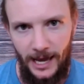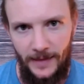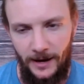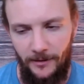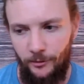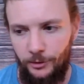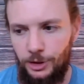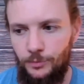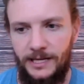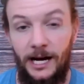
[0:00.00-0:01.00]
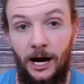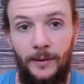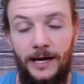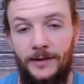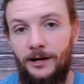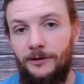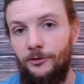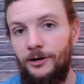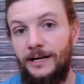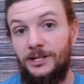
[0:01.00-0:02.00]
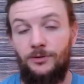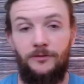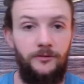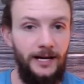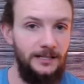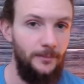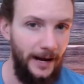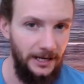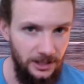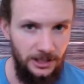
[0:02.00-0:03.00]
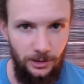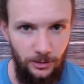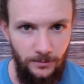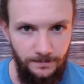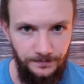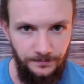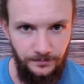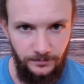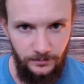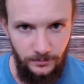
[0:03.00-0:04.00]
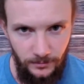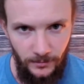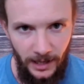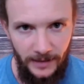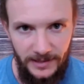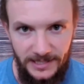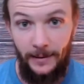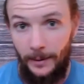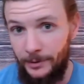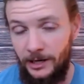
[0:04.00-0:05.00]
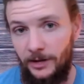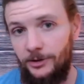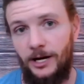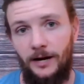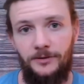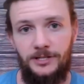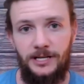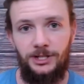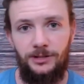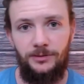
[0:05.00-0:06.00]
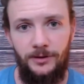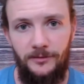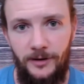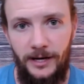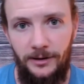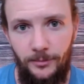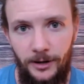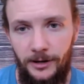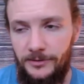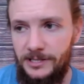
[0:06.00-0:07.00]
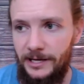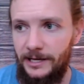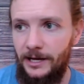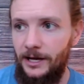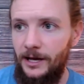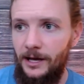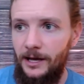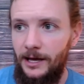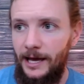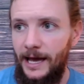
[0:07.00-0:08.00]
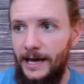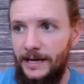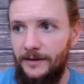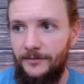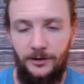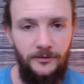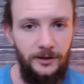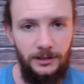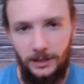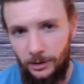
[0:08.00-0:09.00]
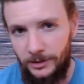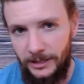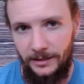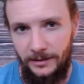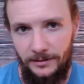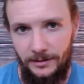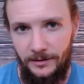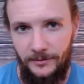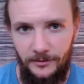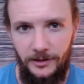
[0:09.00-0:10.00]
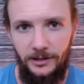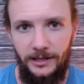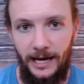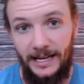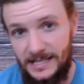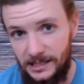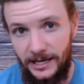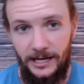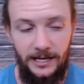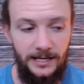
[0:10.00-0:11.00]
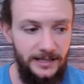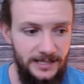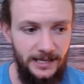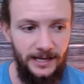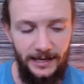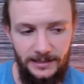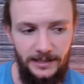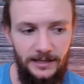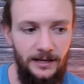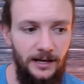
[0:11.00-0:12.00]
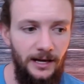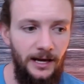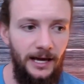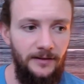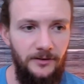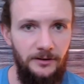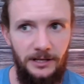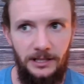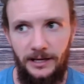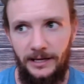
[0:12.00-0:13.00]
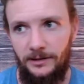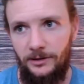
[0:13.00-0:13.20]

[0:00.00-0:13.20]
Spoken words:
And therefore you become it, and therefore it gets reflected back to you. This came up in another conversation with a friend where it was like, hey, if you're feeling lonely, if you're feeling isolated and disconnected and feeling like